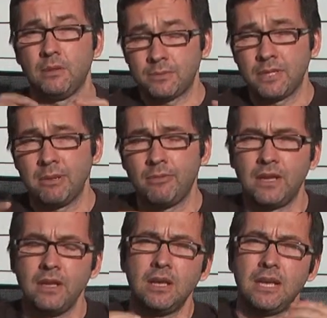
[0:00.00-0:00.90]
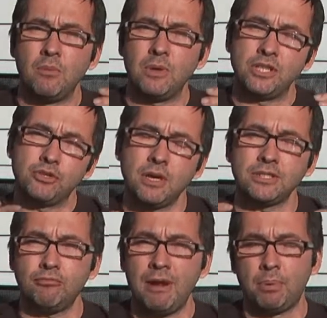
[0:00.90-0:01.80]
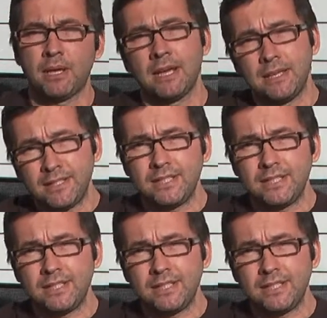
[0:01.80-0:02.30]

That was the name of it, in which he tried to replicate